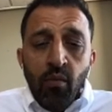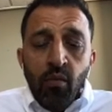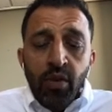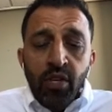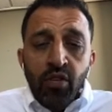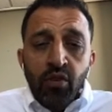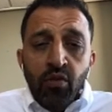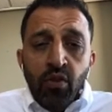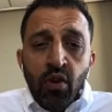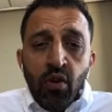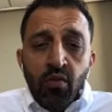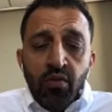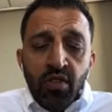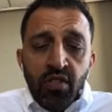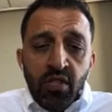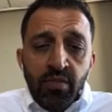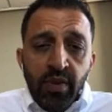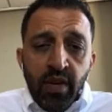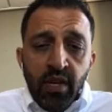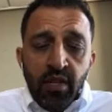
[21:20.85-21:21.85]
We do know
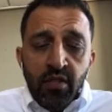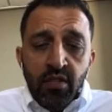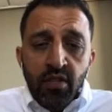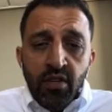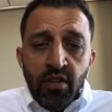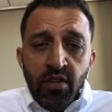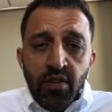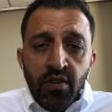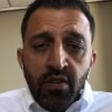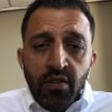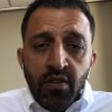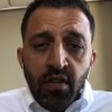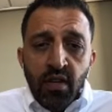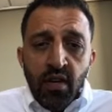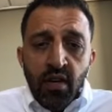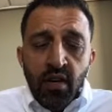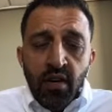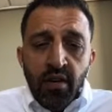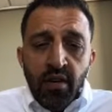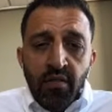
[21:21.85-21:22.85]
there's been concerns
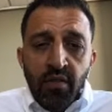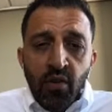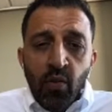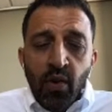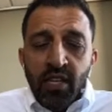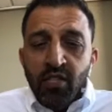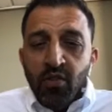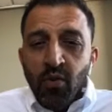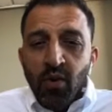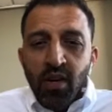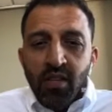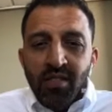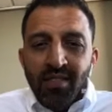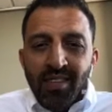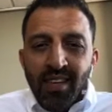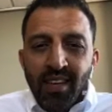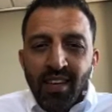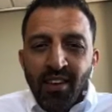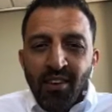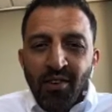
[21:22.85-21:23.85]
of the
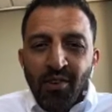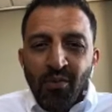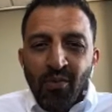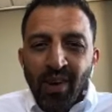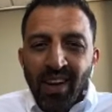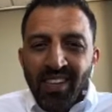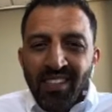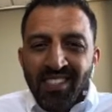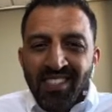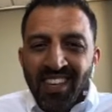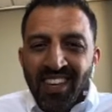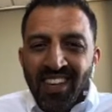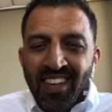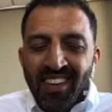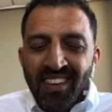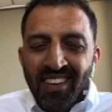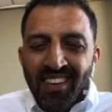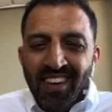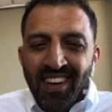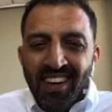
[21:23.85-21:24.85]
Westwanson or
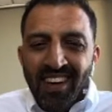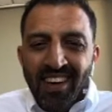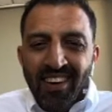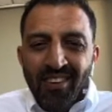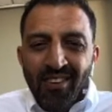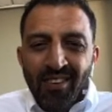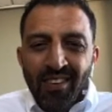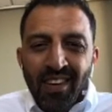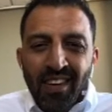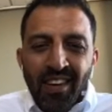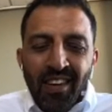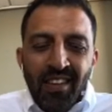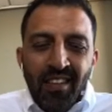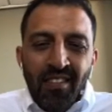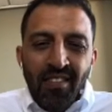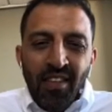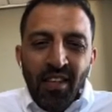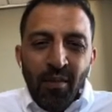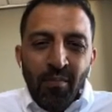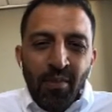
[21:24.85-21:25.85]
Wexit, and now
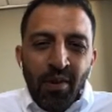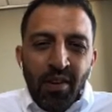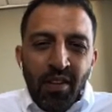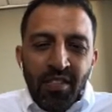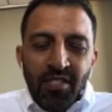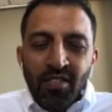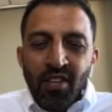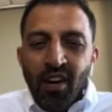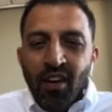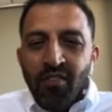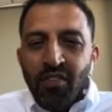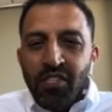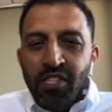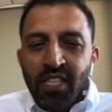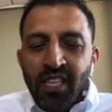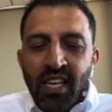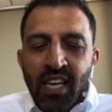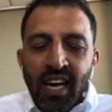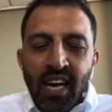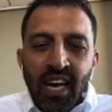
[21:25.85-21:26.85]
the Alberta
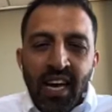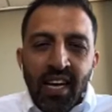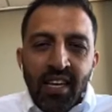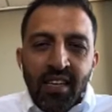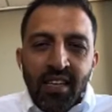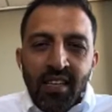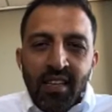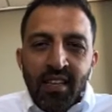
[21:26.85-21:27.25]
Sovereignty Act.